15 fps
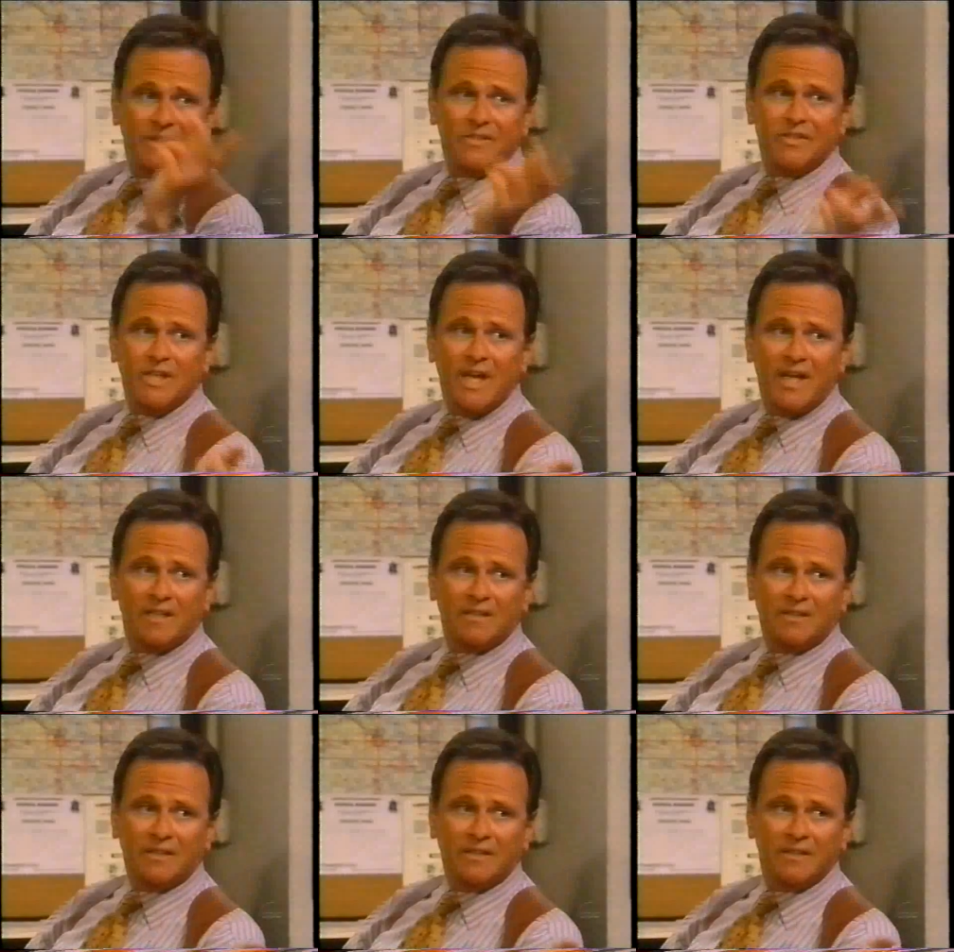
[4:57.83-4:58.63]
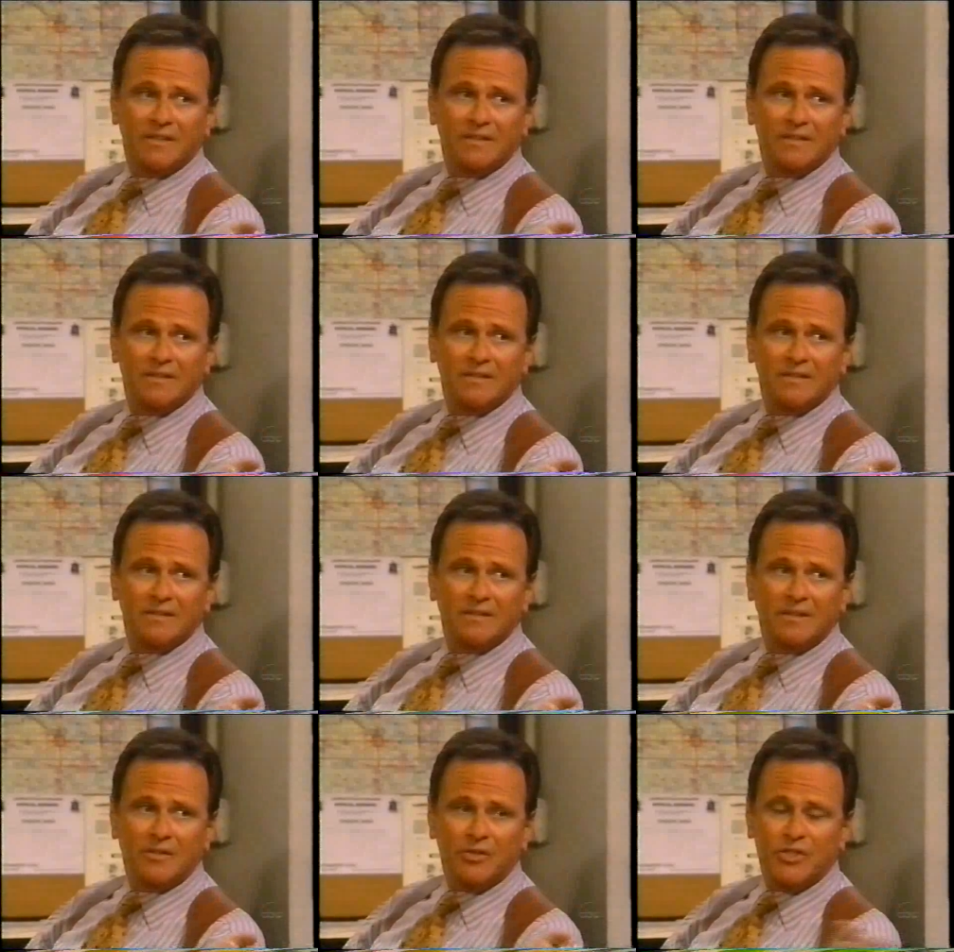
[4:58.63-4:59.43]
exactly.
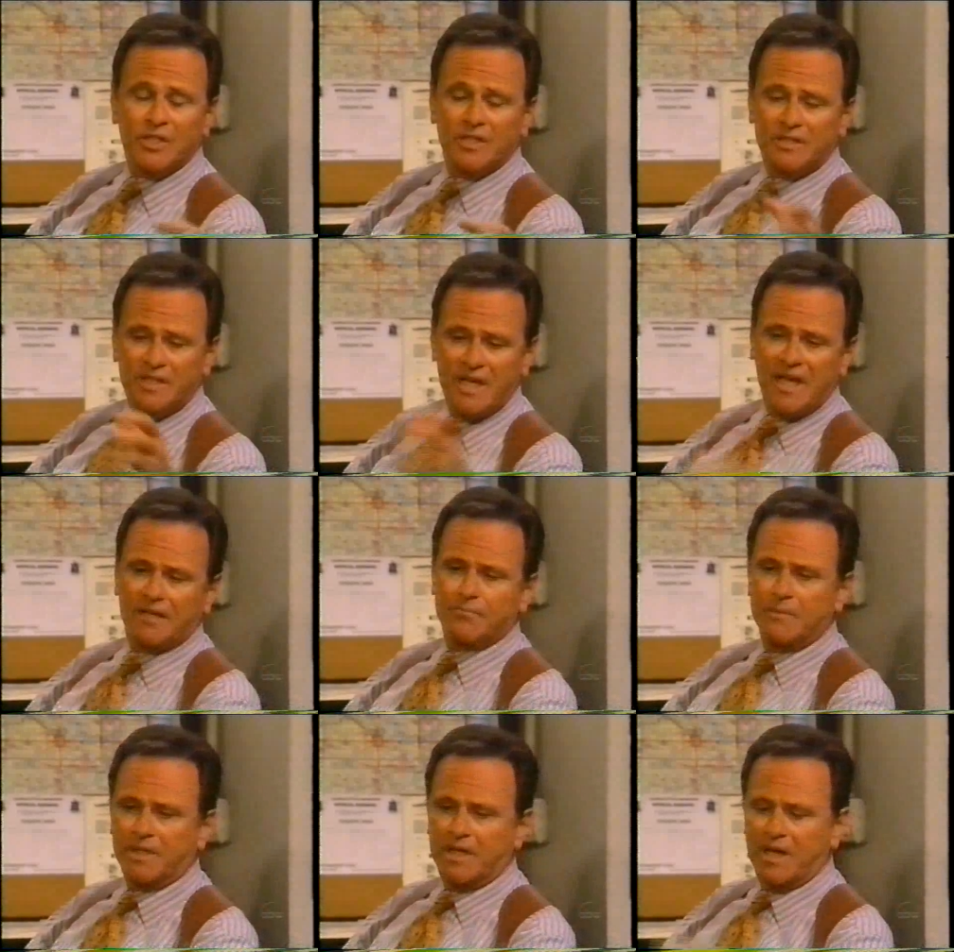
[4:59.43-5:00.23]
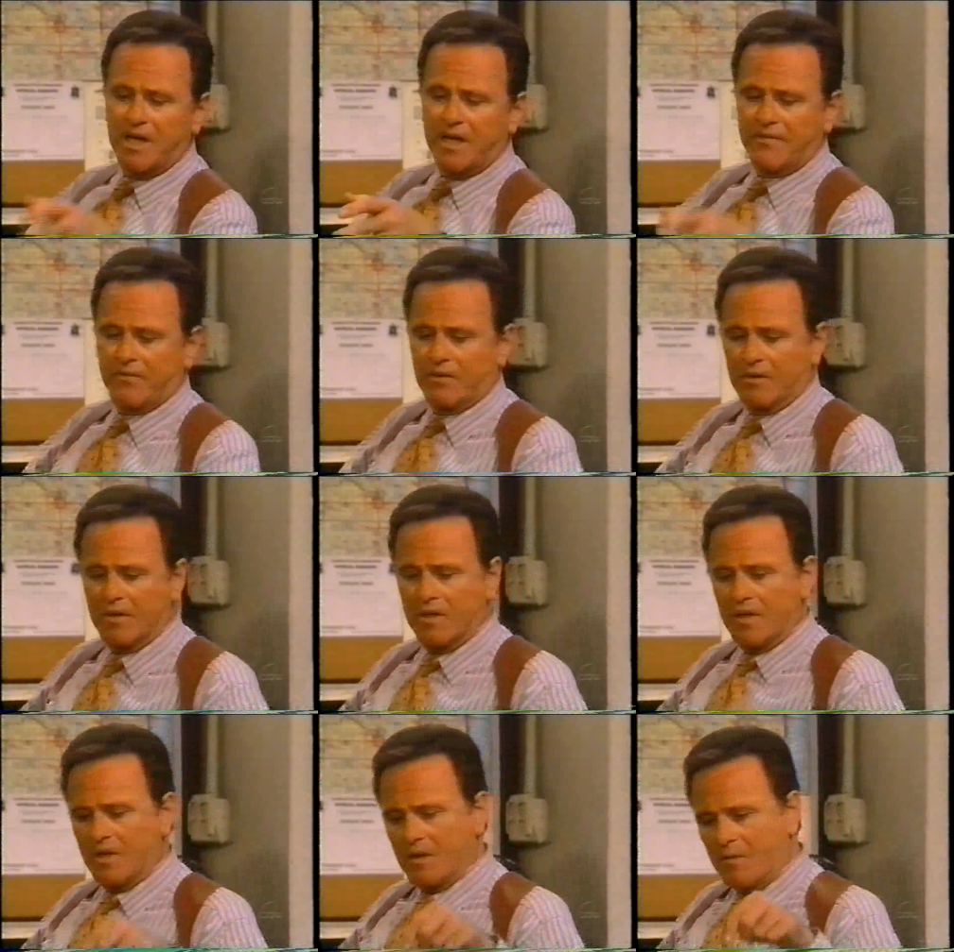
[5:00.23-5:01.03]
Now, she attacked MacIver,
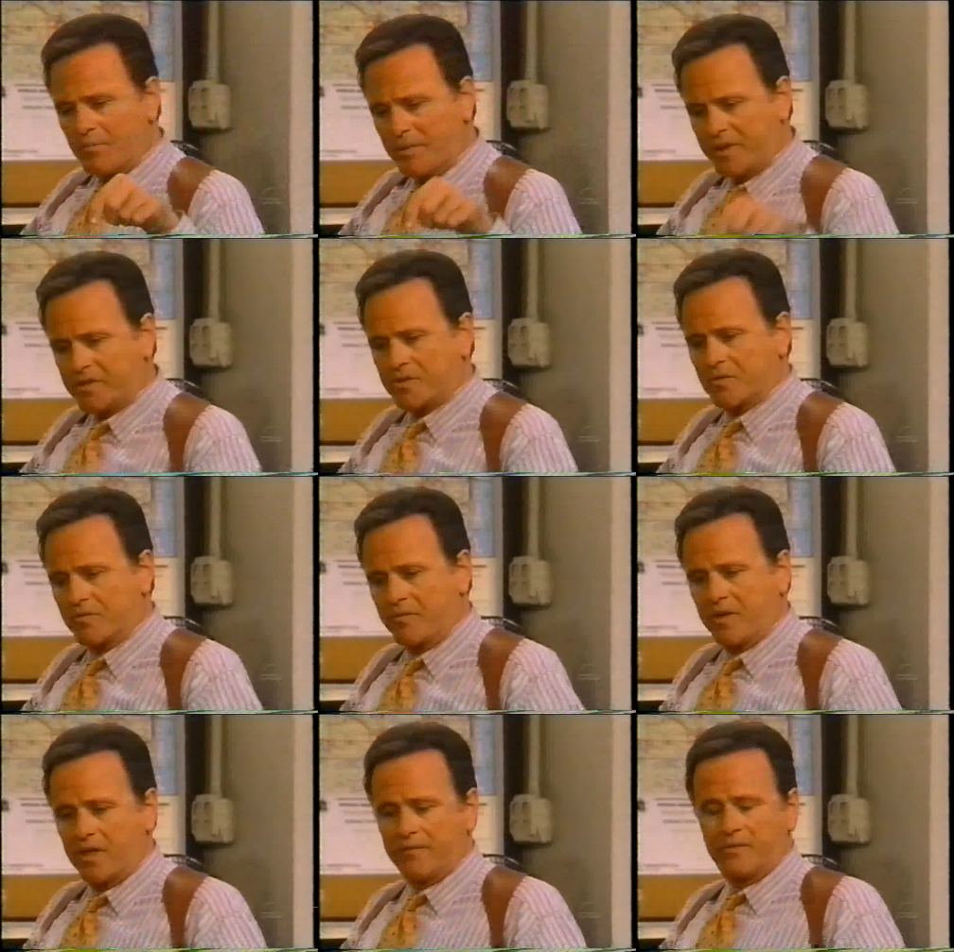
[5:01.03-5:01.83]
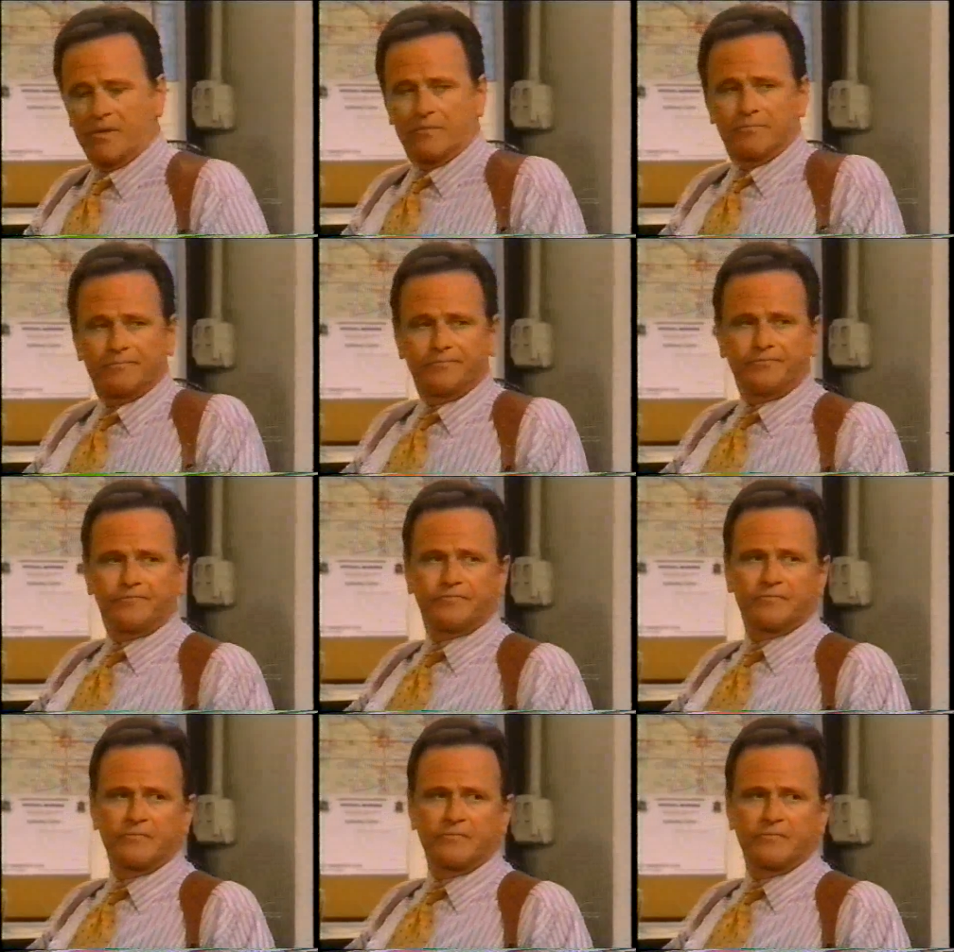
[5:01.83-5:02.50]
but he survived it. Wait a